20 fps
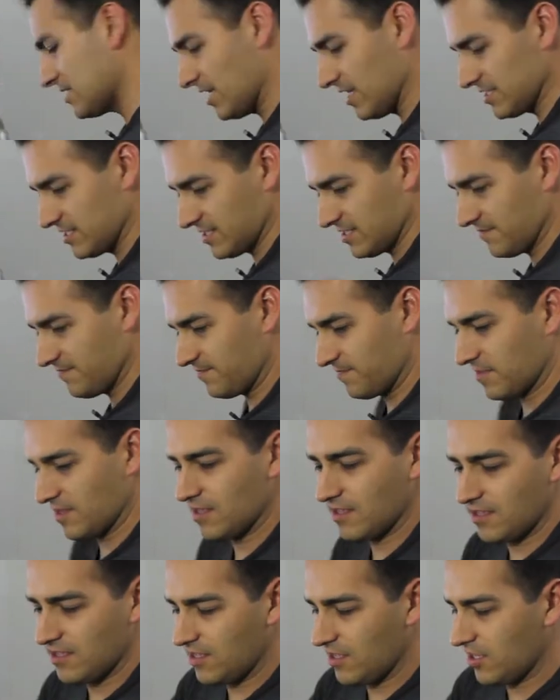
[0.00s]
touch.
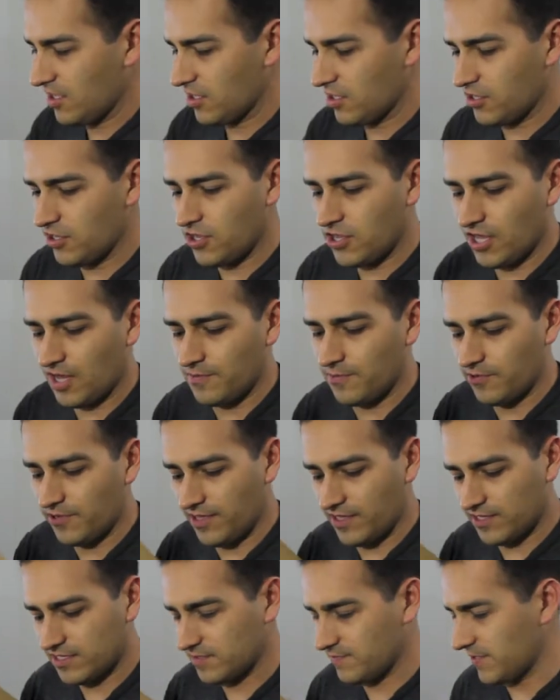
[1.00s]
Good job,
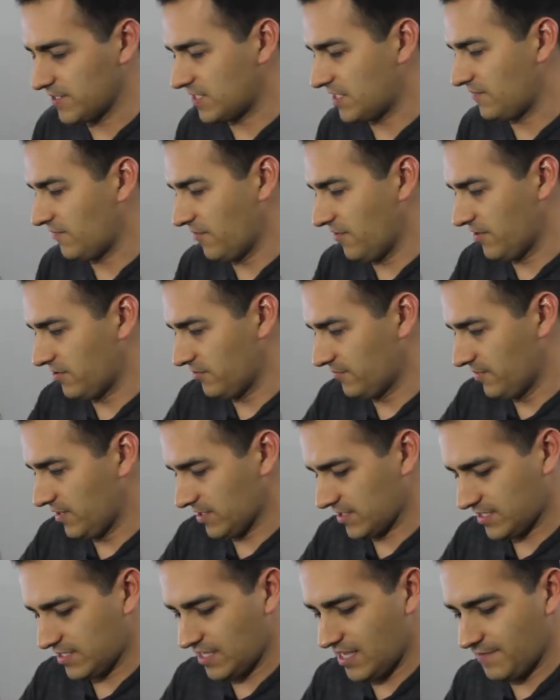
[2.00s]
OUYA, especially for $100.